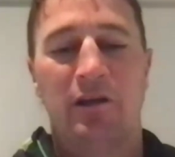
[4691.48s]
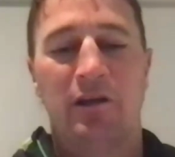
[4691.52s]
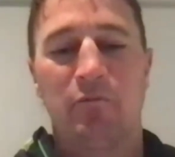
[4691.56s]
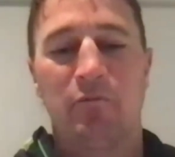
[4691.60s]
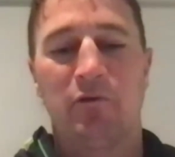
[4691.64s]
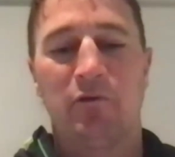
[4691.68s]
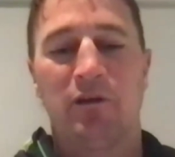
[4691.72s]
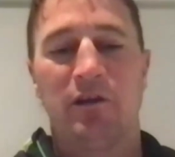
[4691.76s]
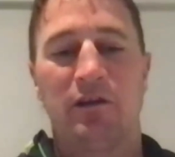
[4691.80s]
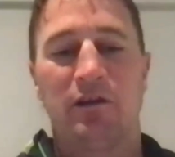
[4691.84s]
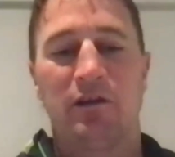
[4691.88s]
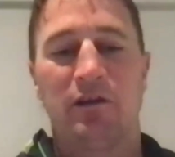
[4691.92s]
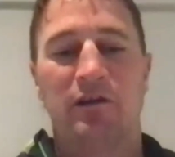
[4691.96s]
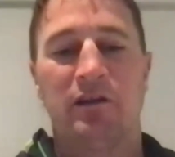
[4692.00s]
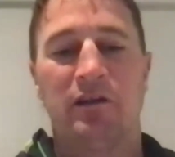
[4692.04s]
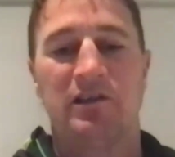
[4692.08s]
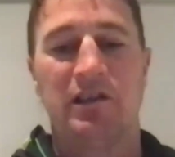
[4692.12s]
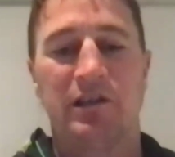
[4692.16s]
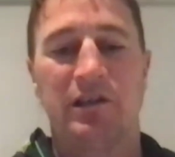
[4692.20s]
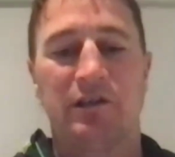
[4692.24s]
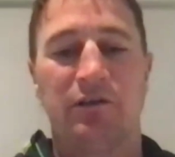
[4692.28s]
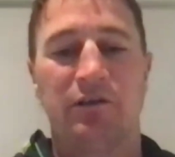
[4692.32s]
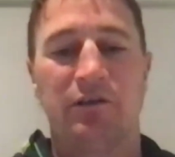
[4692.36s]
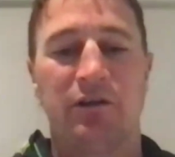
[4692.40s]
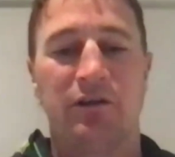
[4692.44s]
the dairy
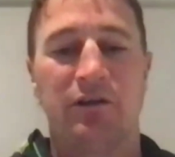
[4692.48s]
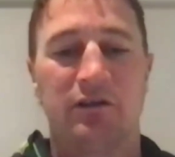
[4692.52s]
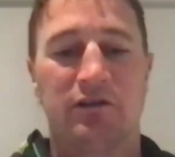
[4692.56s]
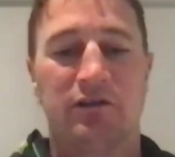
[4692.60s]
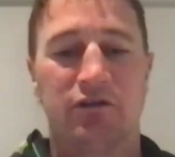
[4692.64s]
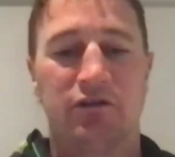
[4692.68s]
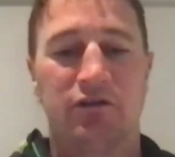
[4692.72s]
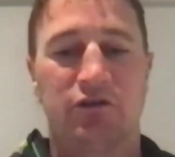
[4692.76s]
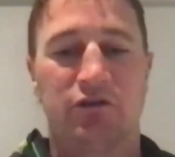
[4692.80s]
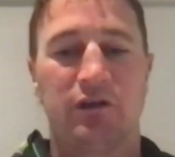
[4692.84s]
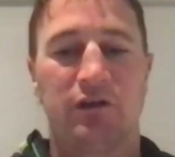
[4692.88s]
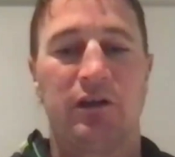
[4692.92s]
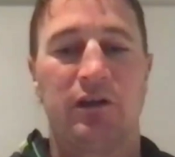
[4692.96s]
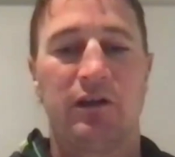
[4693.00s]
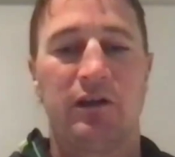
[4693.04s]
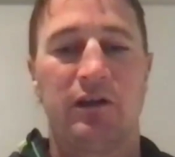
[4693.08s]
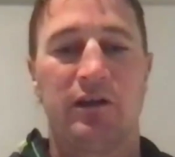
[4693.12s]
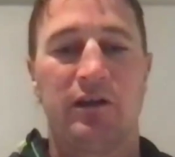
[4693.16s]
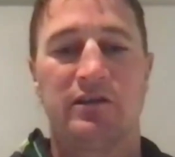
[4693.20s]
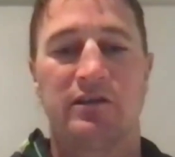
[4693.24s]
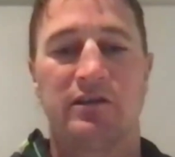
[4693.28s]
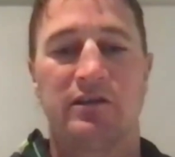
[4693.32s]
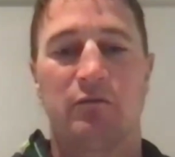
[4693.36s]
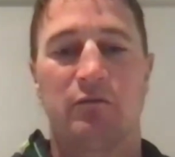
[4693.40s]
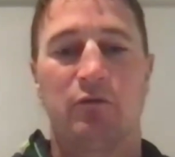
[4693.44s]
industry, like, there's a real big
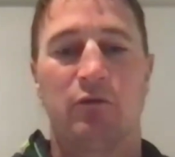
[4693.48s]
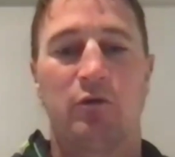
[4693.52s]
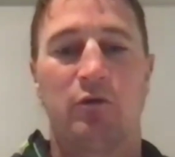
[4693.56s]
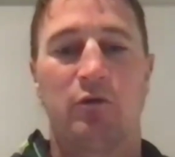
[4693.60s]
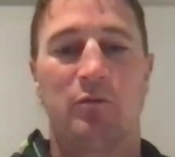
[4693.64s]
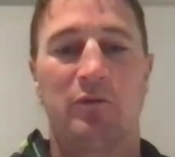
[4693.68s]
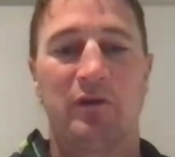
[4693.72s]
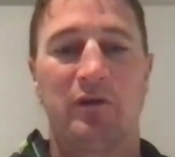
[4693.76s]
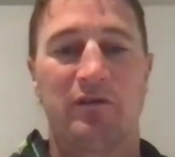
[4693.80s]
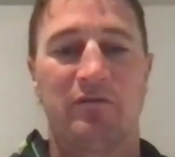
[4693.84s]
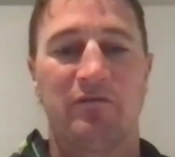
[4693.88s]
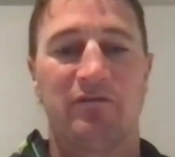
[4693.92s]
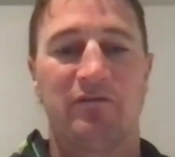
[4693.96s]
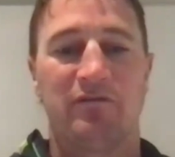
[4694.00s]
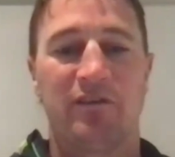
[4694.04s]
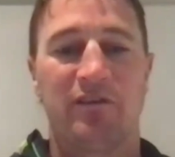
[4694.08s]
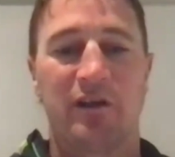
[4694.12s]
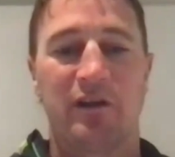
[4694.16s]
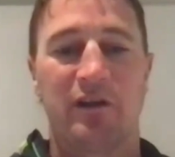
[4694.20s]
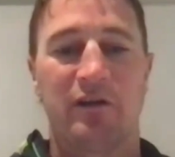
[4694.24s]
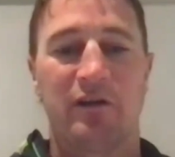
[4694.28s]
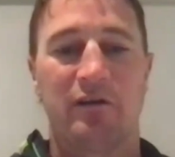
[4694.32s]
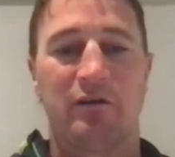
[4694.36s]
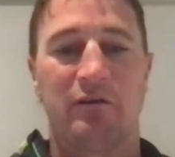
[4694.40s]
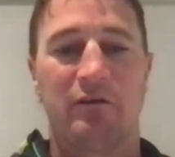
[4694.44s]
fear around like
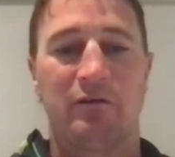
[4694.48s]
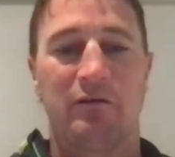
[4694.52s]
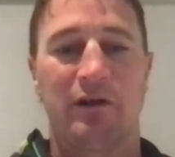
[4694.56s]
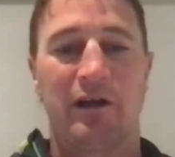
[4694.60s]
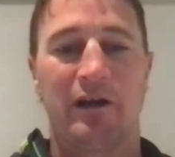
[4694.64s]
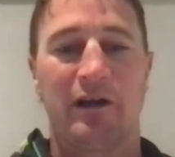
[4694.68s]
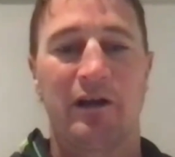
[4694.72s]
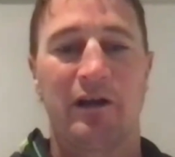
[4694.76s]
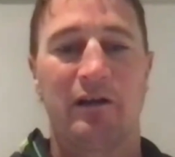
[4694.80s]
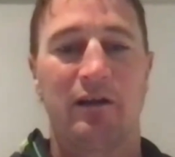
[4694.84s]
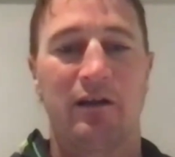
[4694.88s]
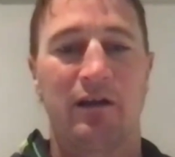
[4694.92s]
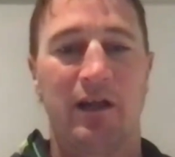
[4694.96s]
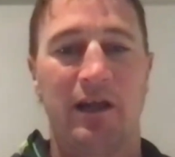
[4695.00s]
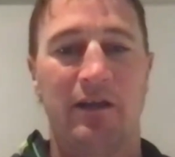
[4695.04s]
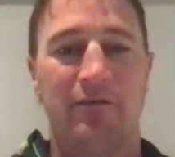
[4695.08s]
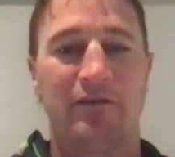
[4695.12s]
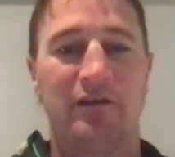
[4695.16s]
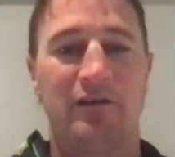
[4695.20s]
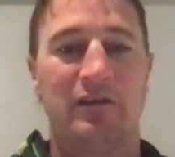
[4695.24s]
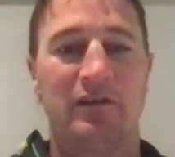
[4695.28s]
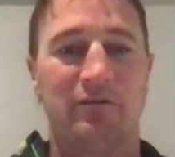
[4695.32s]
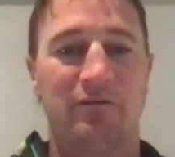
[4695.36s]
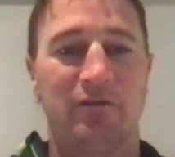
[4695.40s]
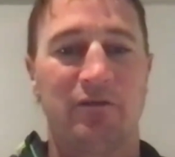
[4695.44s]
having deferred grazing
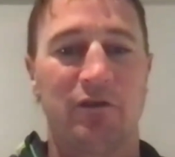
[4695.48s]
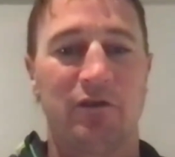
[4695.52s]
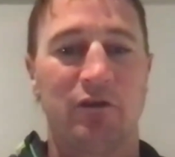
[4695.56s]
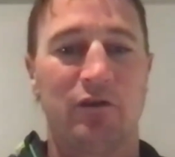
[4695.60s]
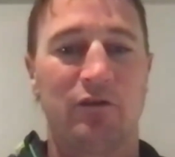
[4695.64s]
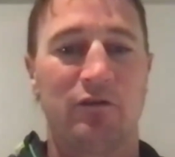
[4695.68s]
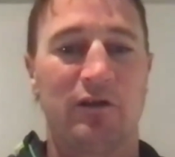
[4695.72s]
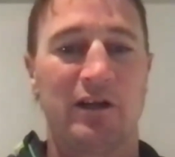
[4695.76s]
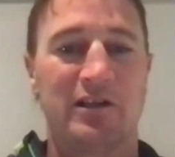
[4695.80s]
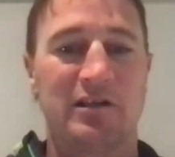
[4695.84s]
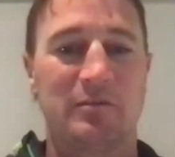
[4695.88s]
paddocks,